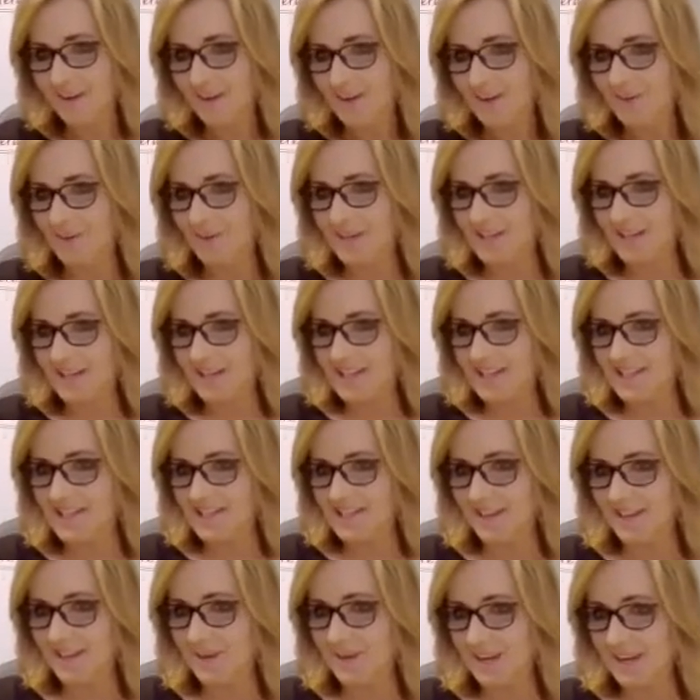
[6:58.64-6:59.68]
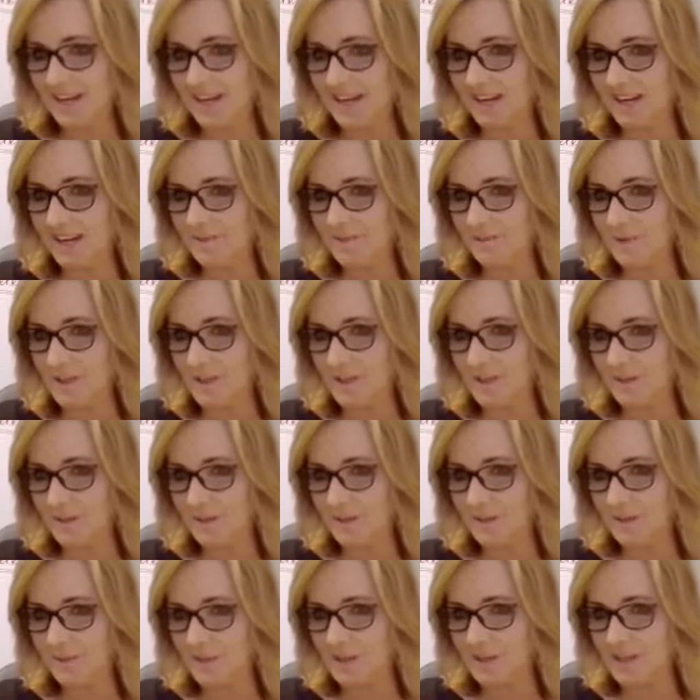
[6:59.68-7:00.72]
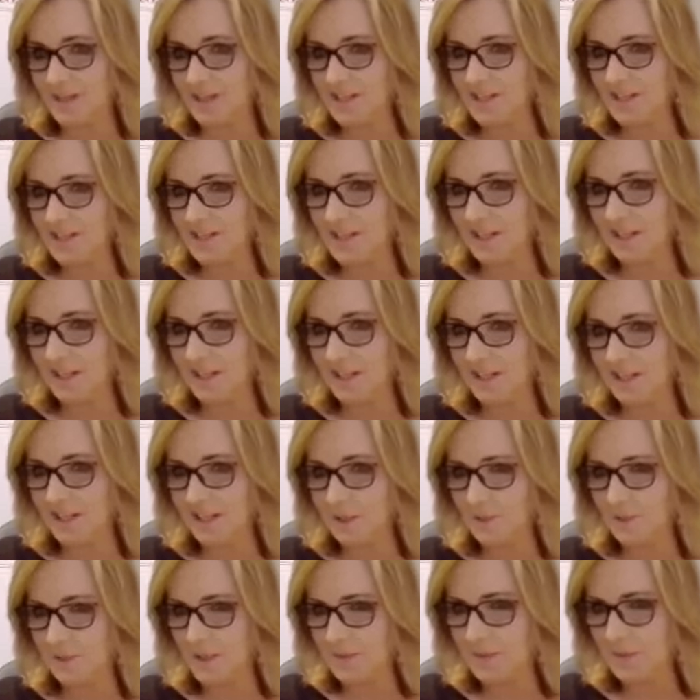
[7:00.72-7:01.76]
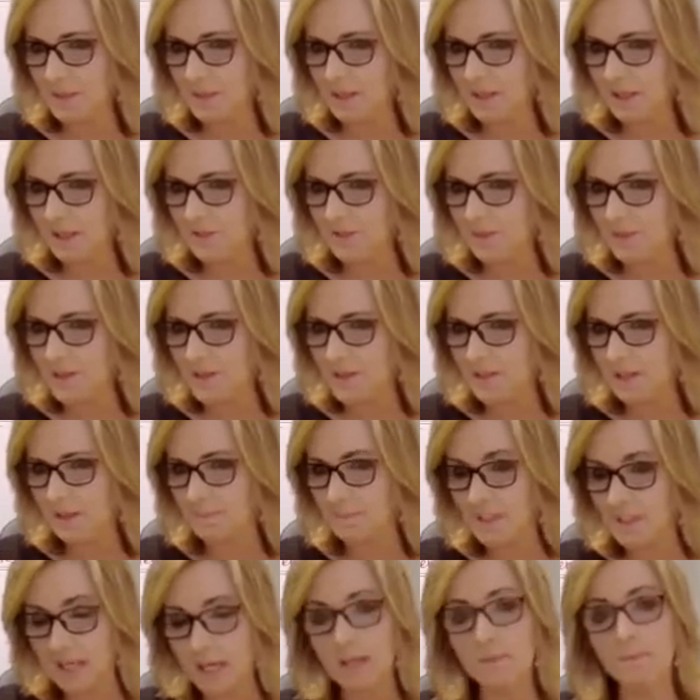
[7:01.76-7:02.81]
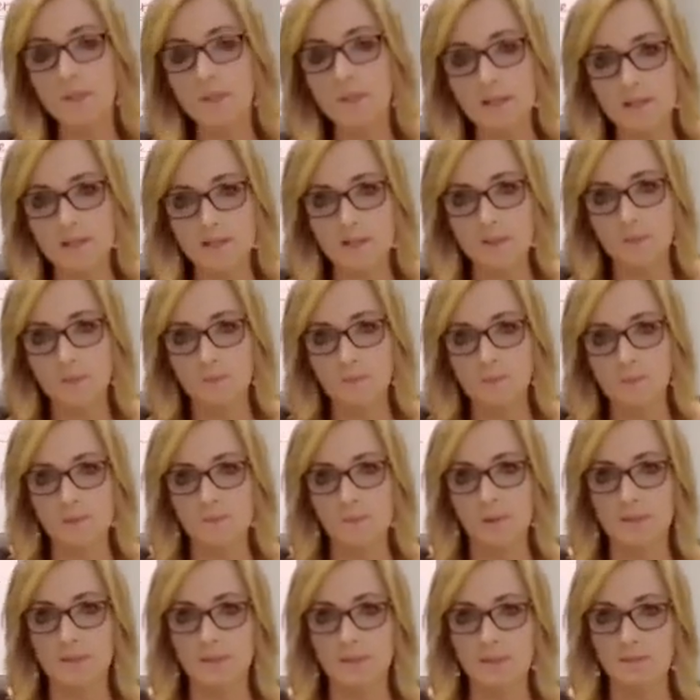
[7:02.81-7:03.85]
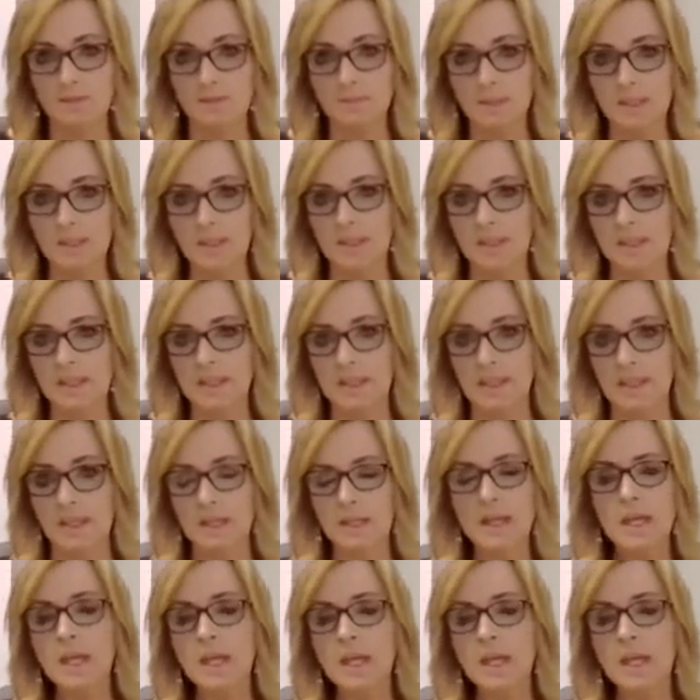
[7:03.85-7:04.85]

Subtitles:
When I said, oh, I have one, no worries. And another one went out the same day because we responded immediately.